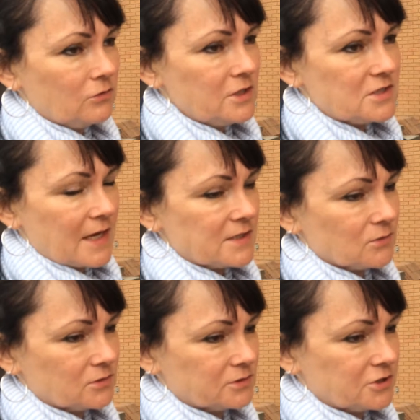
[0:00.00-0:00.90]
only dent
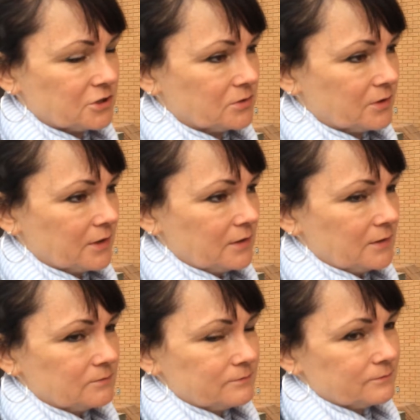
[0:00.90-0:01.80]
it will do
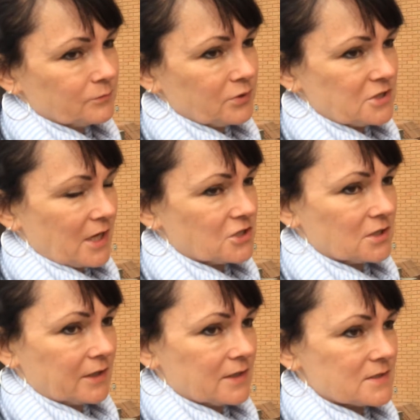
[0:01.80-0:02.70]

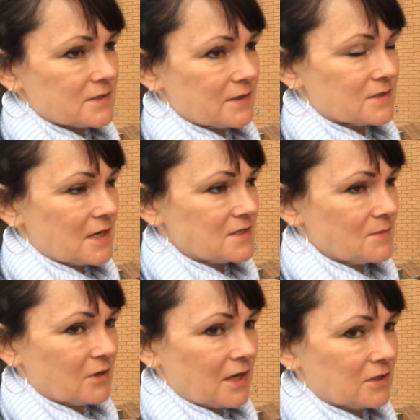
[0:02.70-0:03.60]
potentially is take
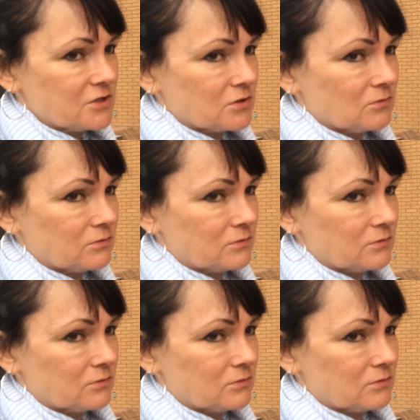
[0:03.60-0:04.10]
somebody else who